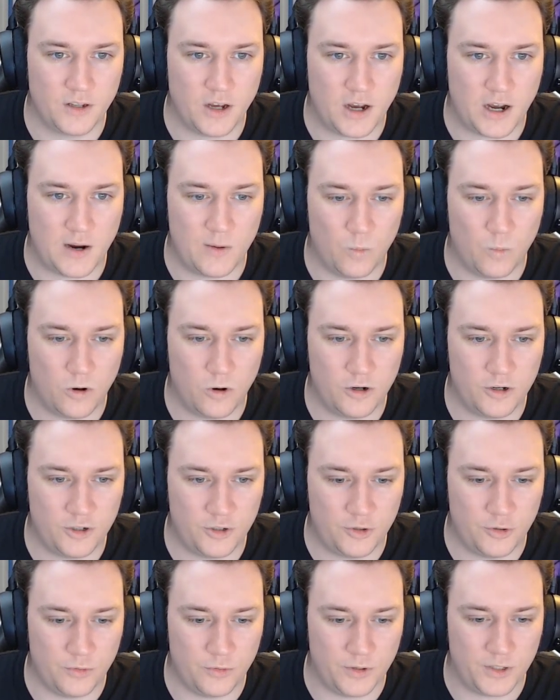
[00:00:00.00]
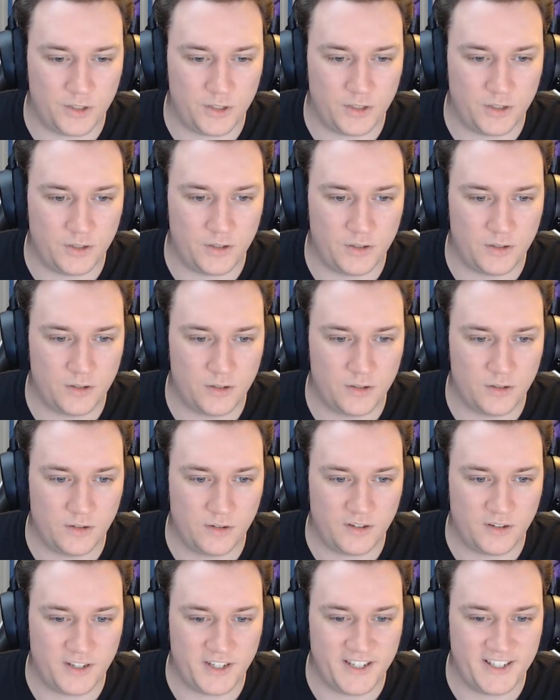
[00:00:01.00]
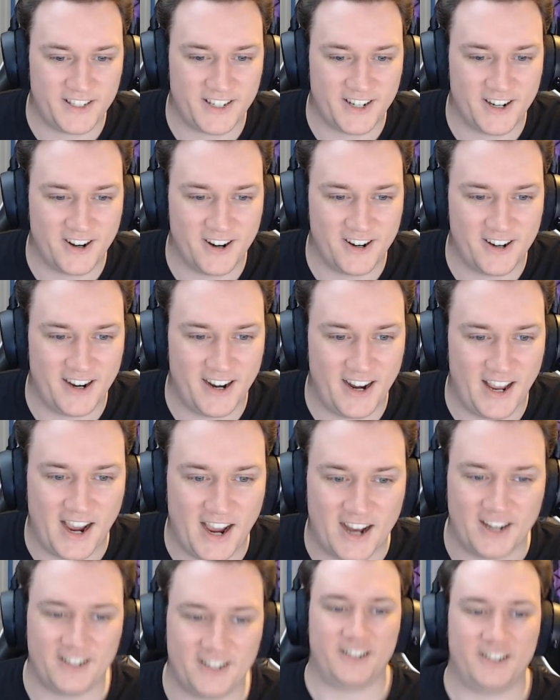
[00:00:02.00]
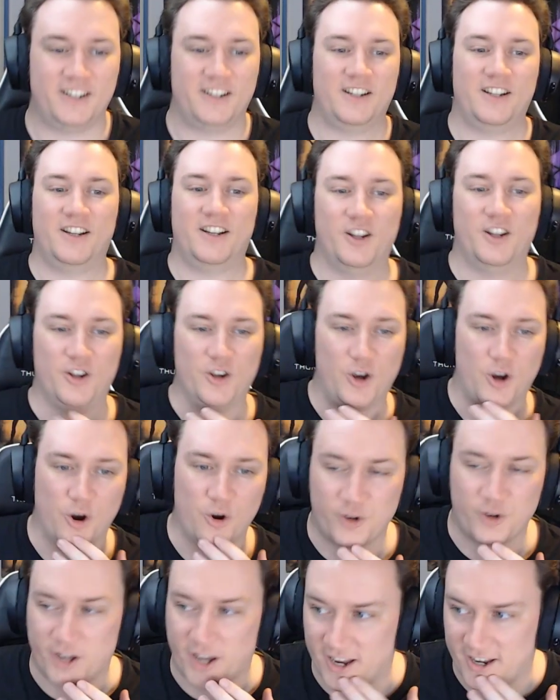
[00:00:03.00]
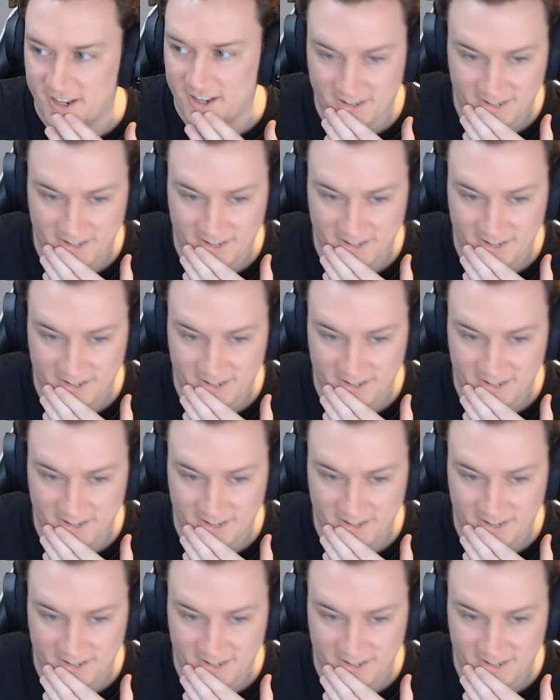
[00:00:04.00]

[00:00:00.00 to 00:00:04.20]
I want to do it. He's got it out. Okay.